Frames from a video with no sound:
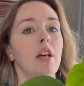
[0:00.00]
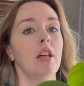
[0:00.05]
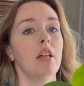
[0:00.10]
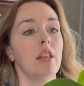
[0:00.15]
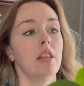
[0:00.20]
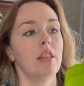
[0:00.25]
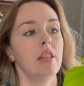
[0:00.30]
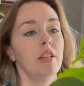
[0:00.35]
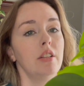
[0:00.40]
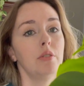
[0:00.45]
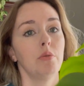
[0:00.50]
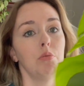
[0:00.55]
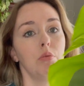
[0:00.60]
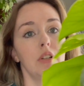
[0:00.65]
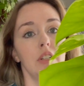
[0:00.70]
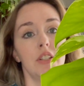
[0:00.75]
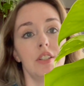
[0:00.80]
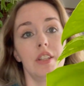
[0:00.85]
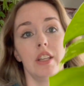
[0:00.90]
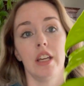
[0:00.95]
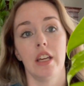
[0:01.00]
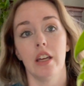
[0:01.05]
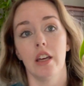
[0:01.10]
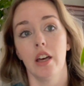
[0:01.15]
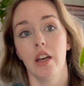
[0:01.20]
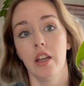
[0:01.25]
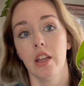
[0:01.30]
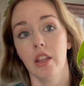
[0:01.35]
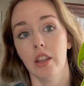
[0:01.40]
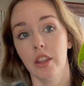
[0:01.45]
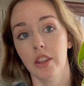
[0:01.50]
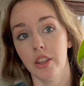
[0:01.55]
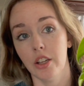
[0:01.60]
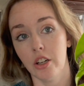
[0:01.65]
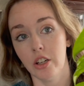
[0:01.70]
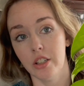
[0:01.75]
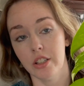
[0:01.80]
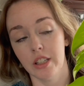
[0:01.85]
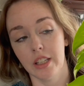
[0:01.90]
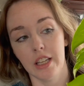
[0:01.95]
This was the
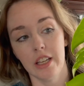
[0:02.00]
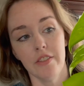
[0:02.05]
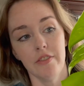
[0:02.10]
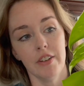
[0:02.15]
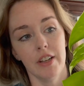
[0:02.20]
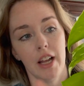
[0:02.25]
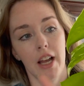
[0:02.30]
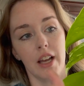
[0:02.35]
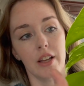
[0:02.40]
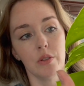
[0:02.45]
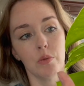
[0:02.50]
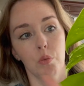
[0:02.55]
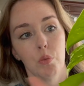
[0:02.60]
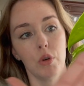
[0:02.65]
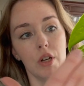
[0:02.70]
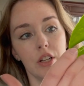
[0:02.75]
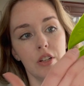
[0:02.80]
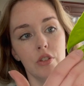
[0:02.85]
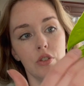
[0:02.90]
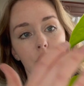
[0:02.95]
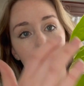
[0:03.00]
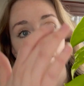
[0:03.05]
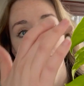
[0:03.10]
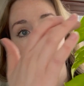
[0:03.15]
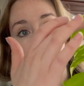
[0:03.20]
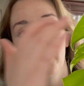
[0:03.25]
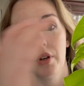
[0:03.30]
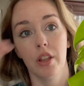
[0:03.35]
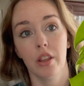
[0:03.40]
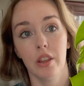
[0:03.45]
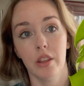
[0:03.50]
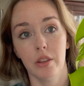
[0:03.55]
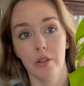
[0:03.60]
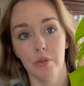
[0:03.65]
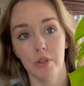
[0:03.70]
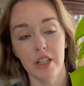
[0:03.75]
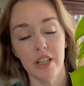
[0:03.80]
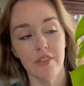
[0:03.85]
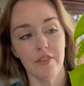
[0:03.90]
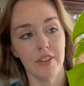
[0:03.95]
third leaf. It has 1, 2,
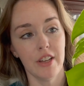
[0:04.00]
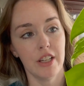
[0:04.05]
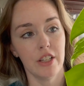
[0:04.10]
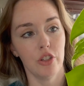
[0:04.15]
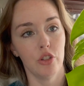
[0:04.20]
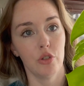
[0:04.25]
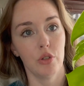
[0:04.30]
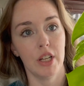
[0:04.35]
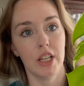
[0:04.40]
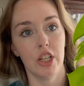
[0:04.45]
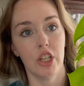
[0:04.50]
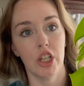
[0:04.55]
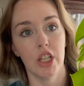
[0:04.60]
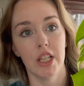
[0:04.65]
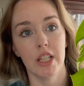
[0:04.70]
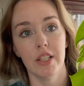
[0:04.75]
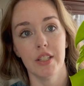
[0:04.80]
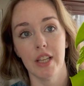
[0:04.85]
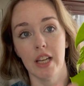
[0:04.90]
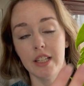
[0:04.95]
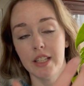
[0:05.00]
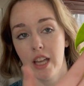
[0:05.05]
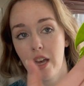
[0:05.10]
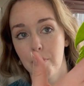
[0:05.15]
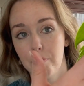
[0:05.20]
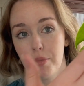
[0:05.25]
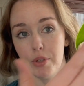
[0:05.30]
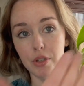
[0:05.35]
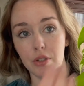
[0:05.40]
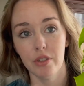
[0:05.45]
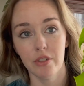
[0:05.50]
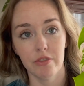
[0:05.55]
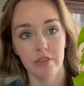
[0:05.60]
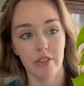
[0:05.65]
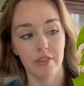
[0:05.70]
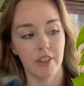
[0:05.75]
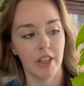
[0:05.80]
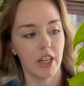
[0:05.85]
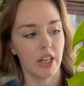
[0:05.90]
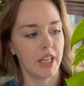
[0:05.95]
3 fenestrations and that beautiful
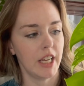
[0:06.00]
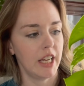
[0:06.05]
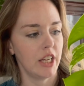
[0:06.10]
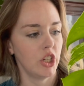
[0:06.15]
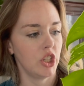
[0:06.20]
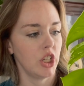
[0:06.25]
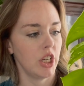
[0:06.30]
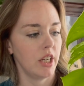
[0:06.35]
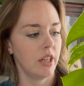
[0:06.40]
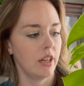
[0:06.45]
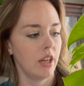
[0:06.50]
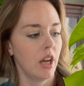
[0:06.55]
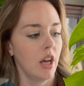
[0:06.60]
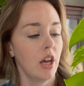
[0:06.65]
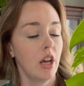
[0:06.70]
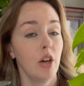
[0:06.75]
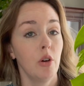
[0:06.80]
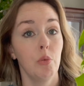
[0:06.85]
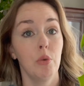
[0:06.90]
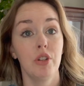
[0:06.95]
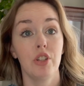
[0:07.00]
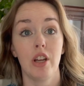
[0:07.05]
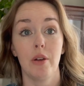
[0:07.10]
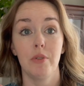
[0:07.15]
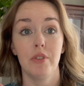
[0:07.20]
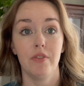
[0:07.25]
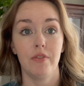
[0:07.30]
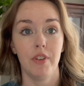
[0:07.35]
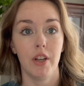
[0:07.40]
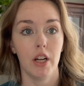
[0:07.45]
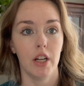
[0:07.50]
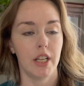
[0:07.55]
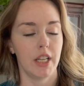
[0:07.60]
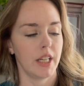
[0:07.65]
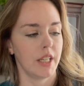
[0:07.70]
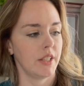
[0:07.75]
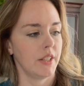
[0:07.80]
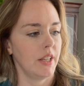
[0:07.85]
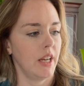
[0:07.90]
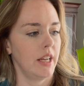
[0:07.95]
variegation, which I was very
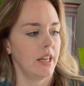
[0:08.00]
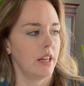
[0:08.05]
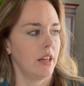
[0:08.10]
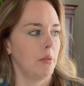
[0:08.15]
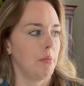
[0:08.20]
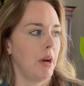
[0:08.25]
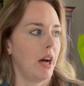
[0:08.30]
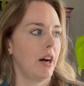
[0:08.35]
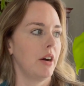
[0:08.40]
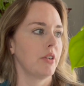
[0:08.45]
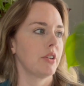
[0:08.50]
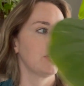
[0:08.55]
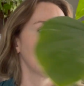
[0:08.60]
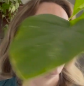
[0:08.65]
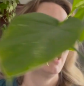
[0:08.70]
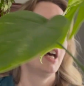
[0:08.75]
excited about.